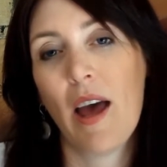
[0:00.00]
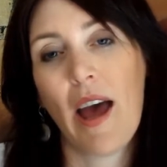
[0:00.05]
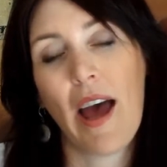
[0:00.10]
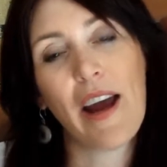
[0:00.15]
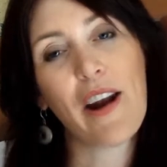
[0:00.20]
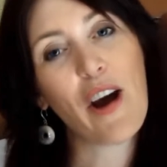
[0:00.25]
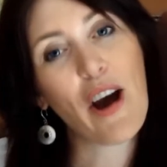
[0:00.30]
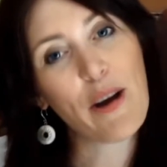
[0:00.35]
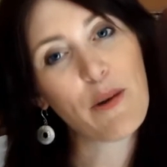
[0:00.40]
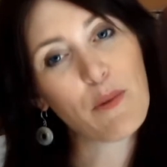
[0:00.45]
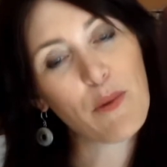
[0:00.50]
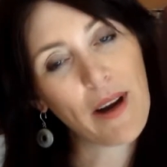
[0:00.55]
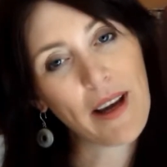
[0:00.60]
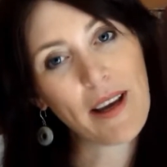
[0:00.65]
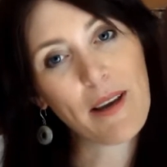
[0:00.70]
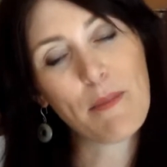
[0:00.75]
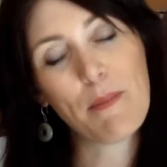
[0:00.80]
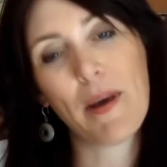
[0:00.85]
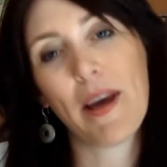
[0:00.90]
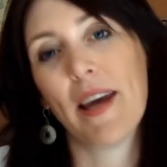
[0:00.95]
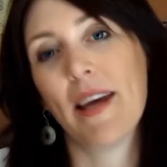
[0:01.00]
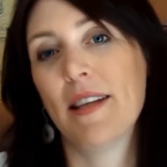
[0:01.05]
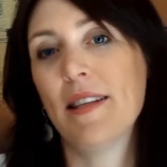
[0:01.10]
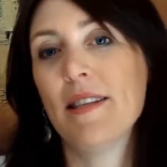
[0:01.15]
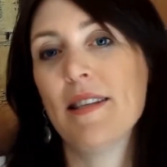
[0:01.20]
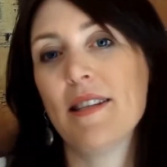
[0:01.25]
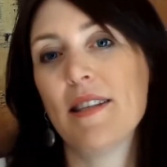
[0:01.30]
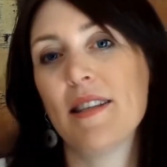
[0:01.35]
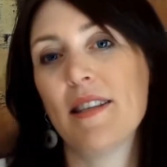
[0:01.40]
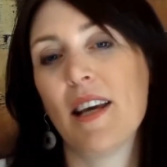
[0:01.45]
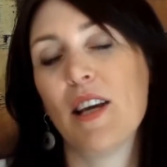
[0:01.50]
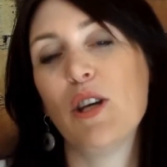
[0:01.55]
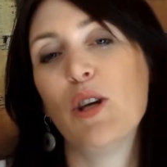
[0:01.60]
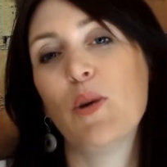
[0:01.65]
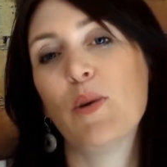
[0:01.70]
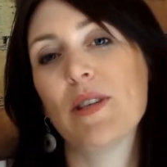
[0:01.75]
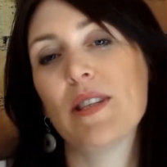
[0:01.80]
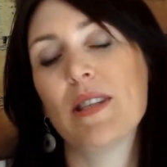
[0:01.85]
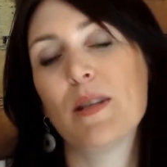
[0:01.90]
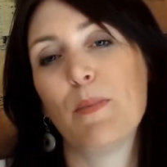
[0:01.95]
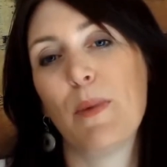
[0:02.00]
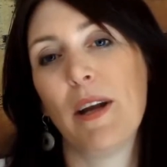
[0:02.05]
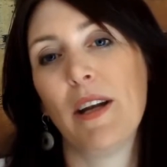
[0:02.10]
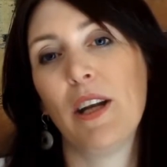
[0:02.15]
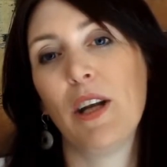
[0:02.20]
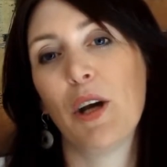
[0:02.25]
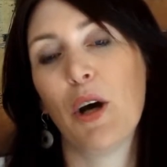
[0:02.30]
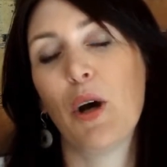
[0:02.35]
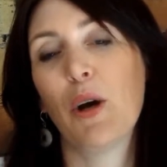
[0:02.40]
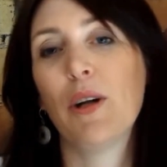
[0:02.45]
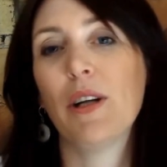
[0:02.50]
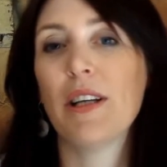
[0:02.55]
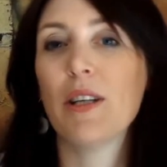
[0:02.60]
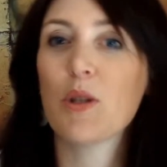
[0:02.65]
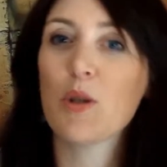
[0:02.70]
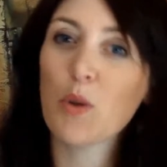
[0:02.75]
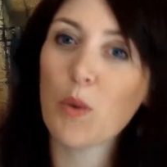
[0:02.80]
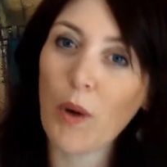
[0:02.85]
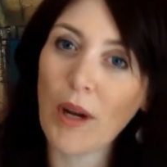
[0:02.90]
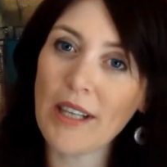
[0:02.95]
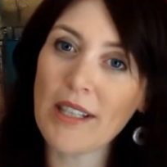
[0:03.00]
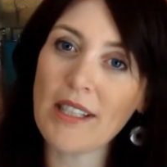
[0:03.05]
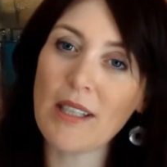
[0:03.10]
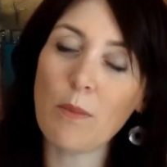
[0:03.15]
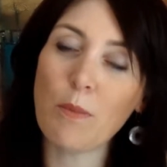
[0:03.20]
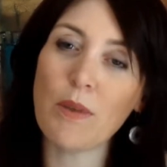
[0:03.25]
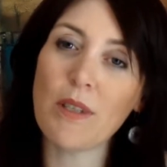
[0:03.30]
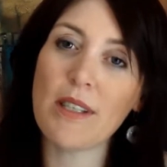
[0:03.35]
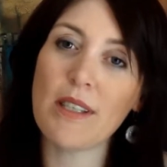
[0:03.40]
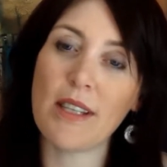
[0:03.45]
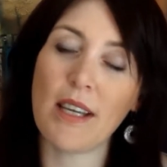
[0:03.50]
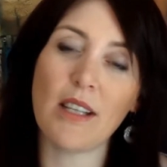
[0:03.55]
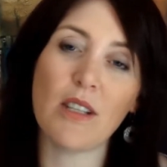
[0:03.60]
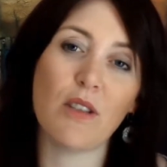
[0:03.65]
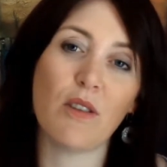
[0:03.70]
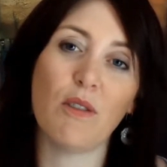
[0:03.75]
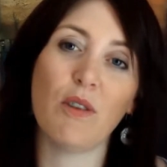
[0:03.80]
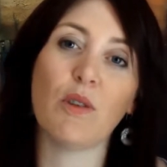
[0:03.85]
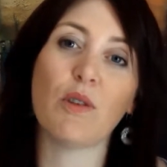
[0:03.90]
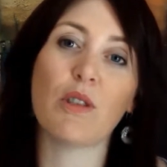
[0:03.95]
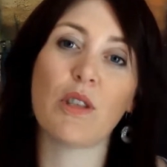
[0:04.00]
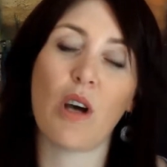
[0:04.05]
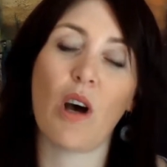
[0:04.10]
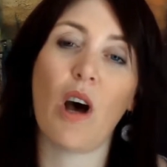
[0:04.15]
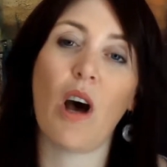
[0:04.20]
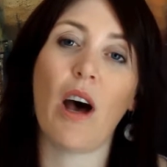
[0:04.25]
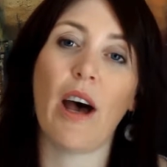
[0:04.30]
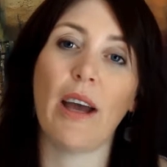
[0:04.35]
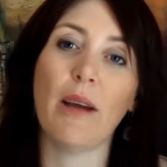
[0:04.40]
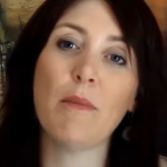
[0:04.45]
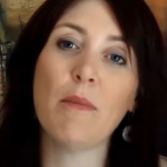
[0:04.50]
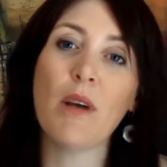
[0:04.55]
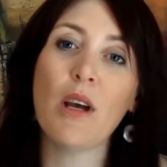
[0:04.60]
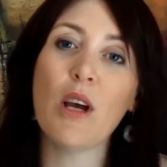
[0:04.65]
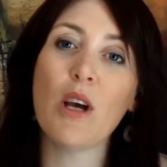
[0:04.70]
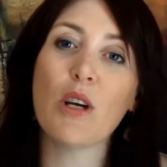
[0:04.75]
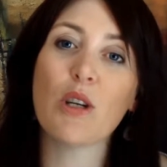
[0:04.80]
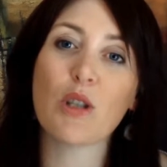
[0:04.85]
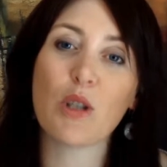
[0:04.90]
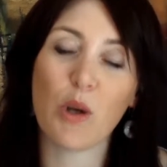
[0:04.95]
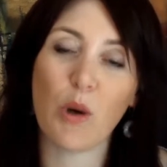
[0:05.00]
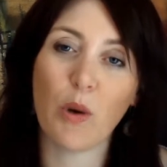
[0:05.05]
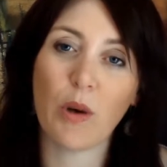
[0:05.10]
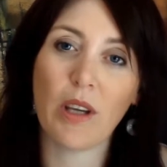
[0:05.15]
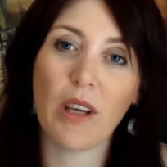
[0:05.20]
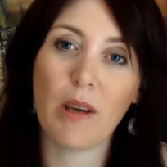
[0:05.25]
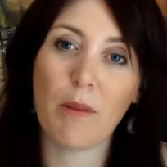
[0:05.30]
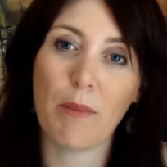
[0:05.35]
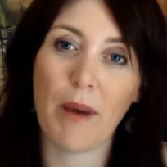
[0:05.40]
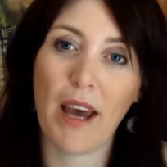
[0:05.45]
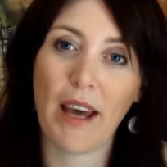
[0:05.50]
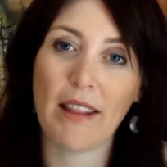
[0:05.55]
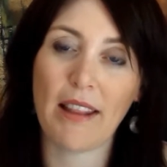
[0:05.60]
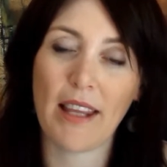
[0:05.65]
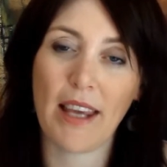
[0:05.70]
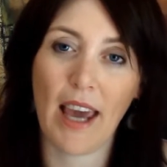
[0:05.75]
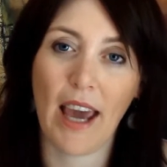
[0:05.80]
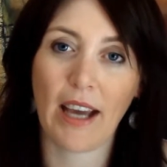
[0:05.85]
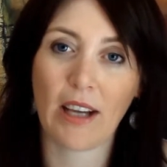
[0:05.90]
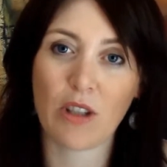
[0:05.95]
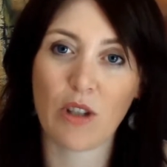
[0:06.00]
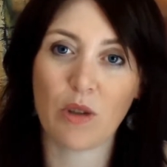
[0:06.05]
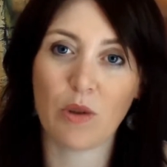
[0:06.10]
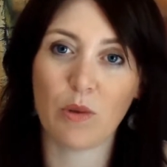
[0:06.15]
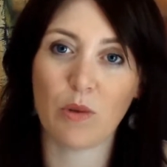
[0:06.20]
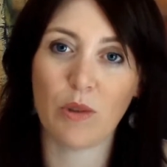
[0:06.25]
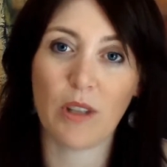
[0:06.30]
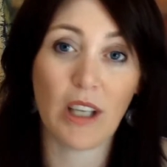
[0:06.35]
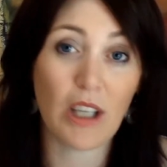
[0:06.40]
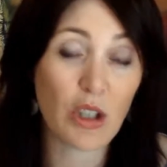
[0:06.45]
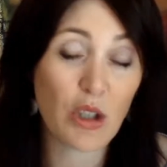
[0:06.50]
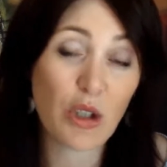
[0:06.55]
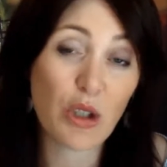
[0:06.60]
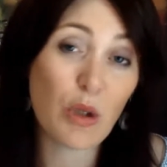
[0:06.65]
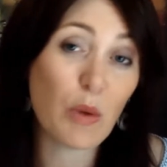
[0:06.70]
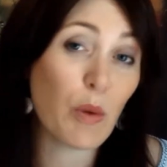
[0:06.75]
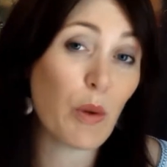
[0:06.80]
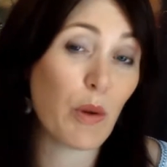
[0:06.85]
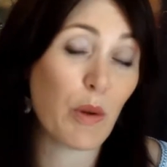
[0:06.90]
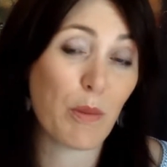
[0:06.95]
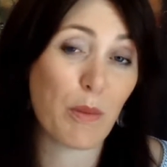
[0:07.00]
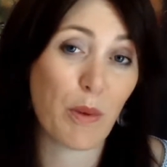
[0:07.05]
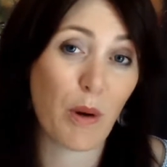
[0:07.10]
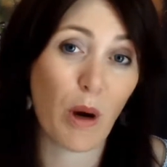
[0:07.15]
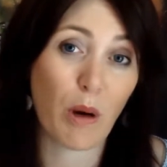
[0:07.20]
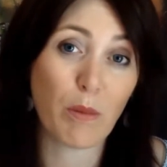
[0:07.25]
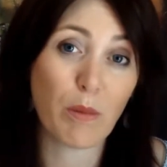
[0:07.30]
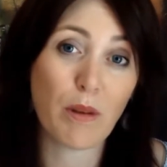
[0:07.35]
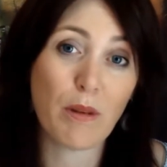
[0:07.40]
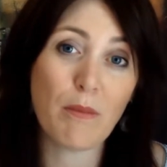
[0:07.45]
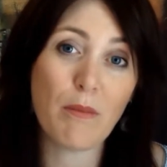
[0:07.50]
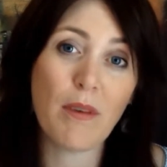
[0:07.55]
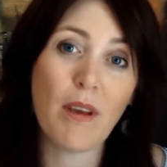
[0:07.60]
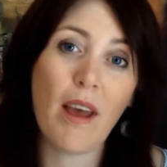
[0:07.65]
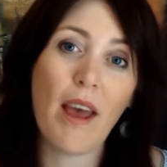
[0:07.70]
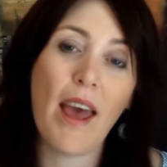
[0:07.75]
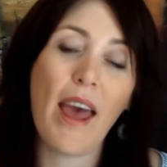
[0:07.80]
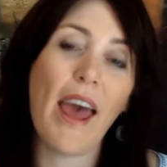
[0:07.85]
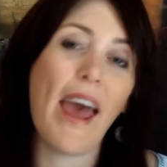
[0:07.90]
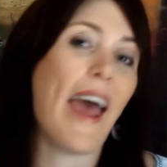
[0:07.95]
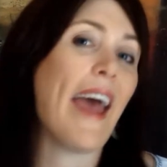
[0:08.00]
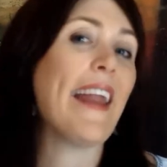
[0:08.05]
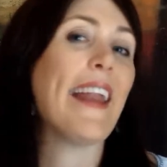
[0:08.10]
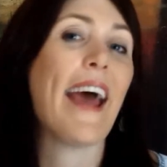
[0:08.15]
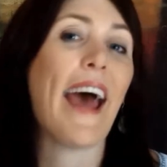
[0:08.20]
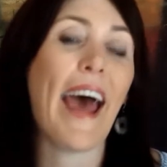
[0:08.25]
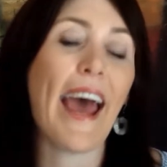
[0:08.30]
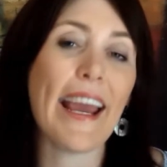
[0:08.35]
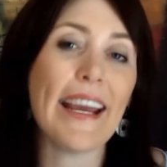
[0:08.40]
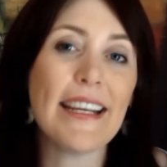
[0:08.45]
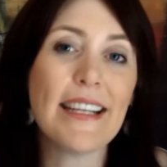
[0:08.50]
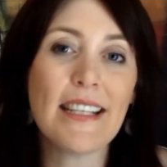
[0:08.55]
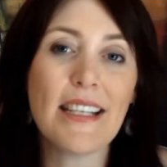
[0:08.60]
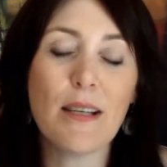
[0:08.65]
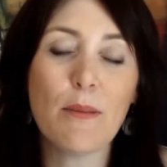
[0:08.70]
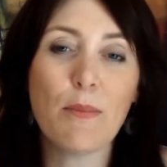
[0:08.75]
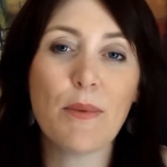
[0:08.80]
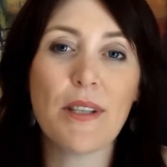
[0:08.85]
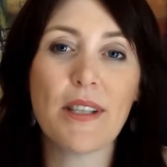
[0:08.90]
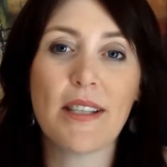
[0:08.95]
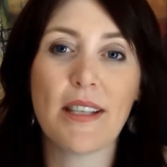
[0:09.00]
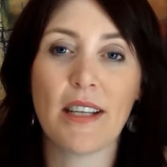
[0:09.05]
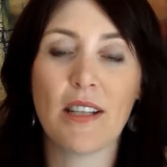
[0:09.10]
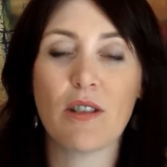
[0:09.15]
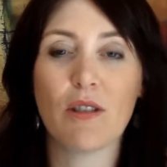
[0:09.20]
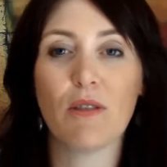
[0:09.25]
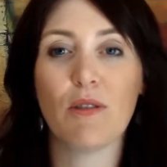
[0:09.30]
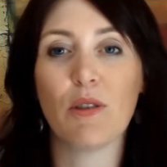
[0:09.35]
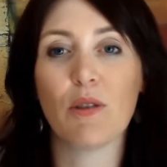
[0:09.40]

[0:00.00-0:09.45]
And I recommend that you are spending only 20% of your time talking about the actual issue or the problem, and 80% of